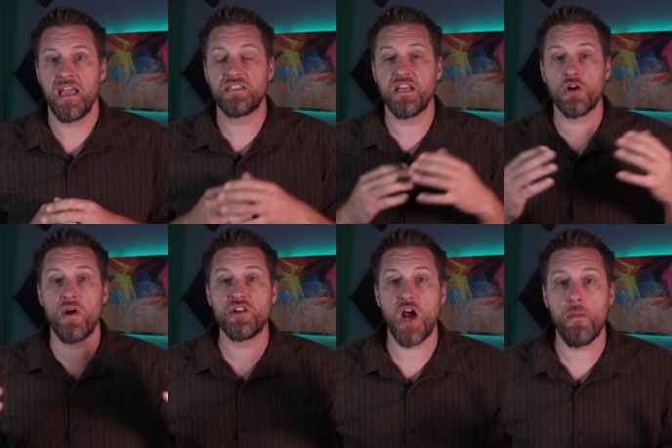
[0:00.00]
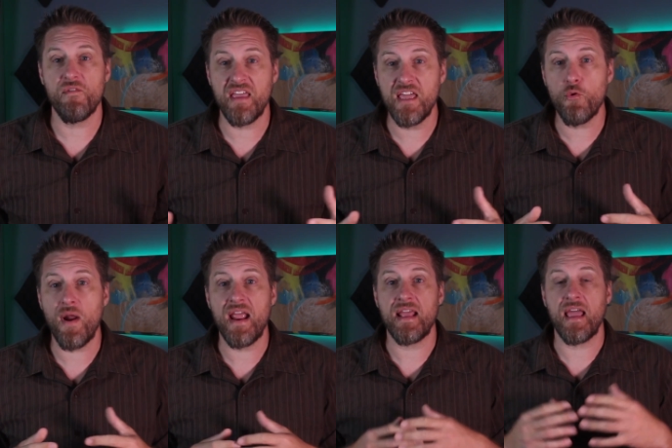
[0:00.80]
It did a great job of
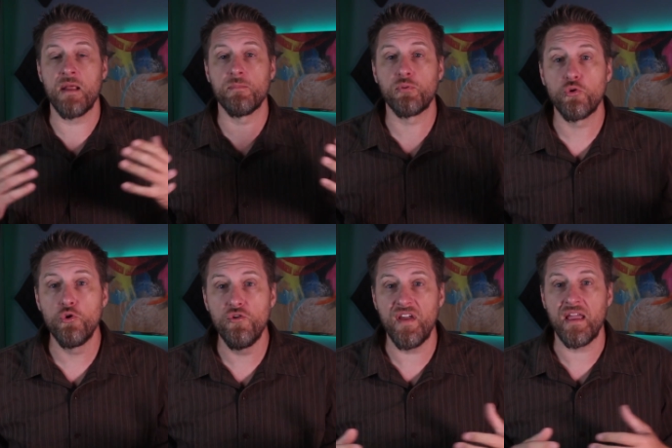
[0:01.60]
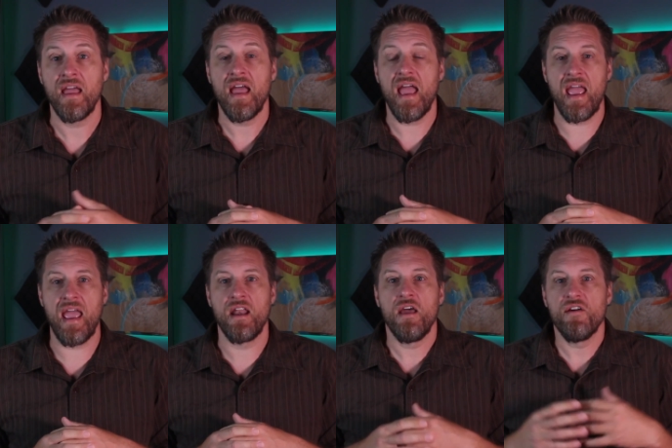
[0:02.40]
iterating and improving
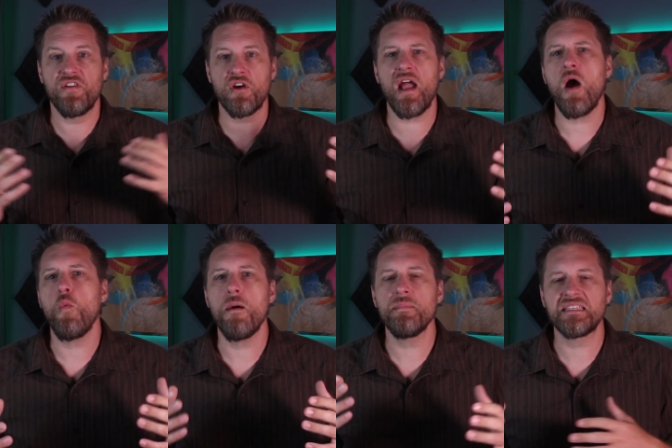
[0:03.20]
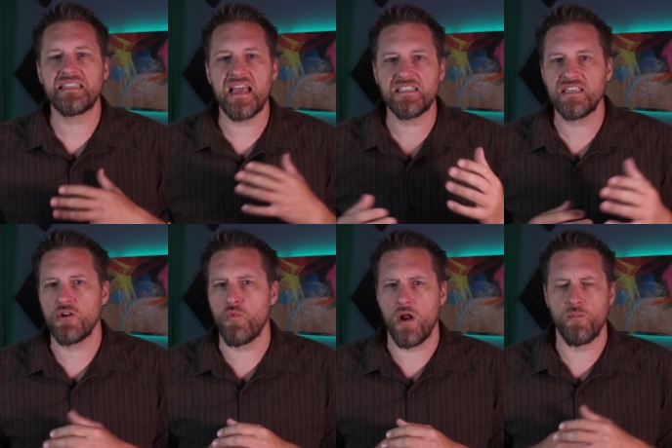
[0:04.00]
and figuring out what mistakes it
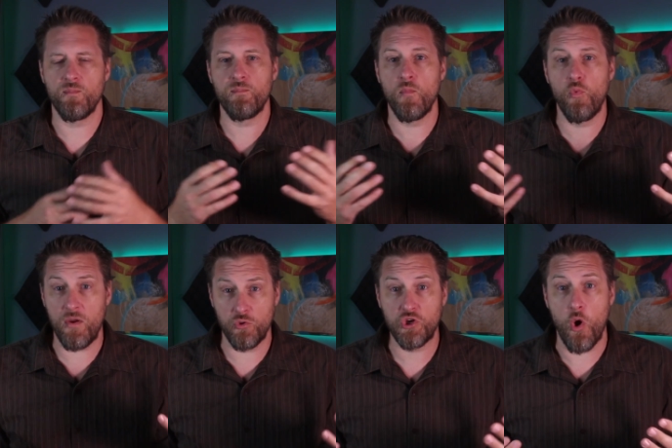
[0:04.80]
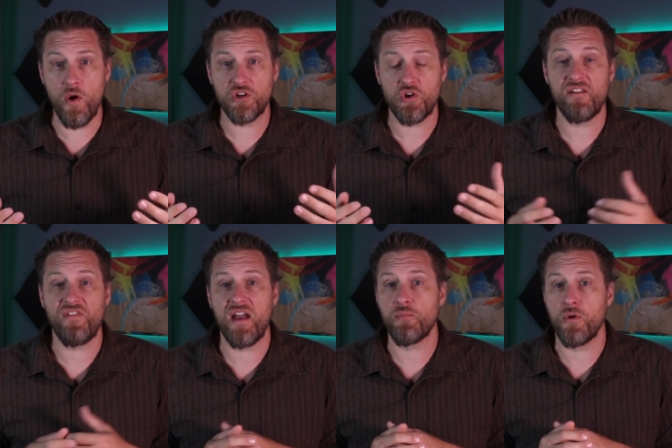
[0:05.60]
had run. When it was going to try to
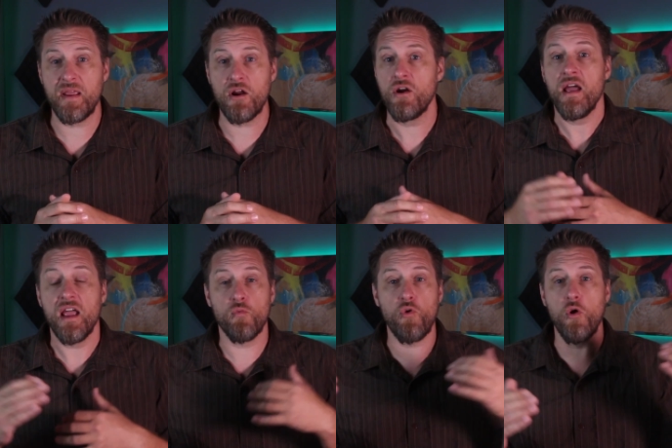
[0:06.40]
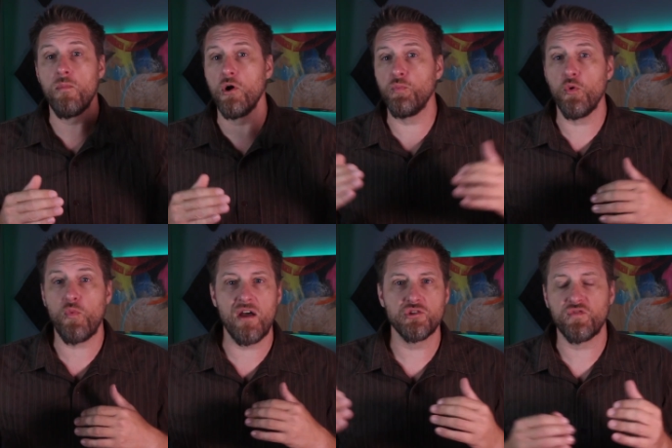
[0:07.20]
find Premiere, it wrote multiple
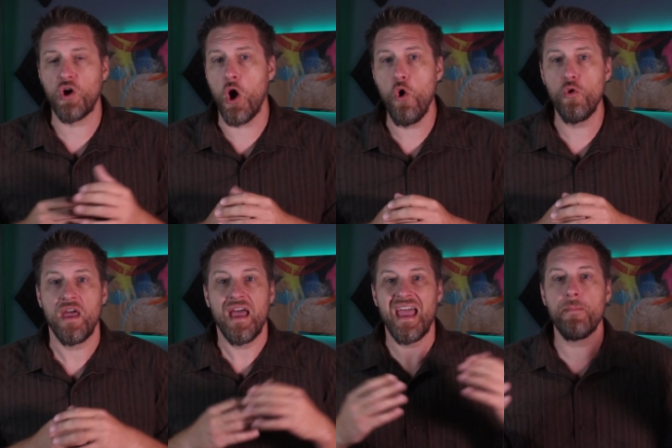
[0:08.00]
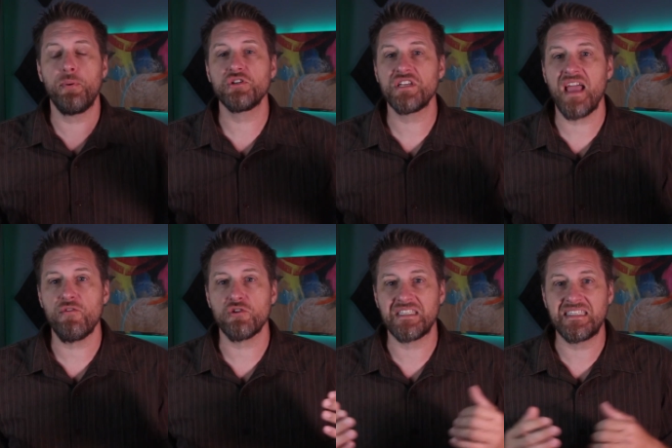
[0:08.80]
rounds of code. It put
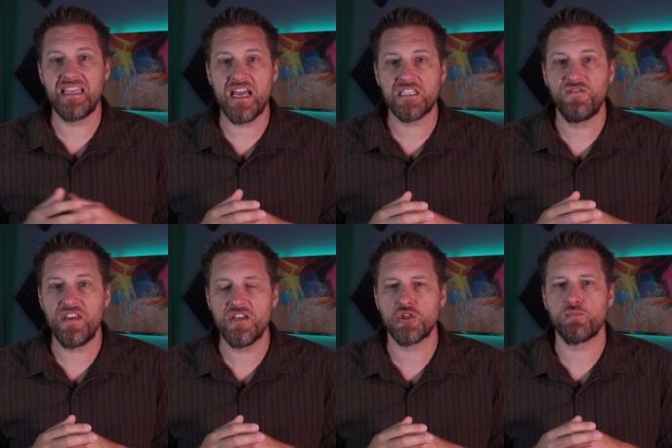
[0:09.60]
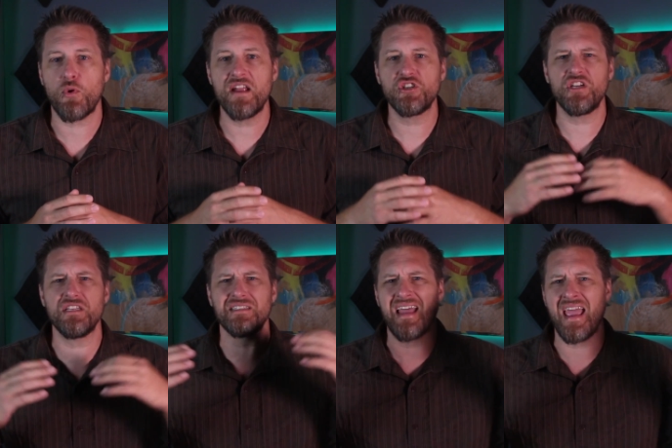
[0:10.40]
together CSV
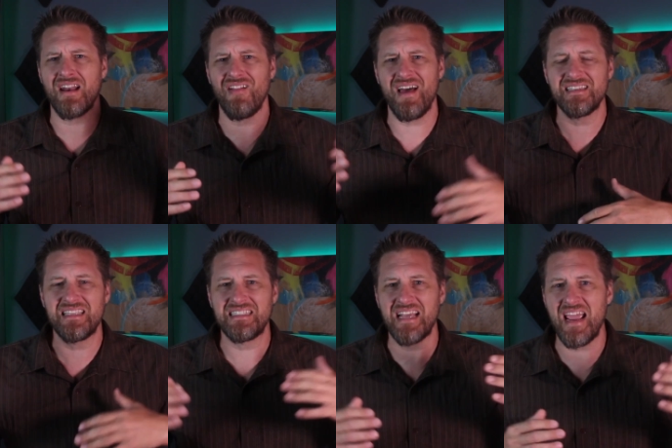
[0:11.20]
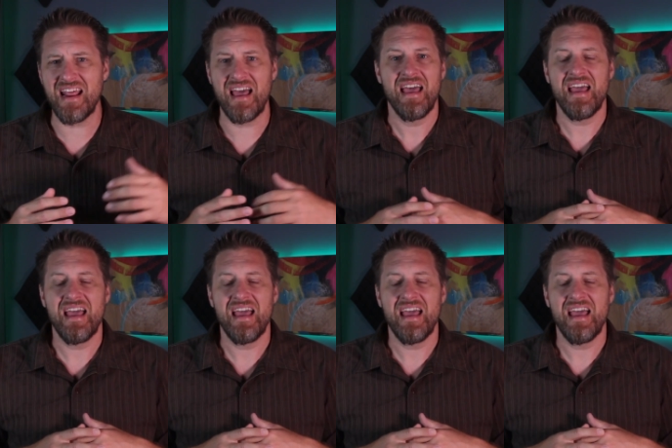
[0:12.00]
spreadsheets to analyze the data.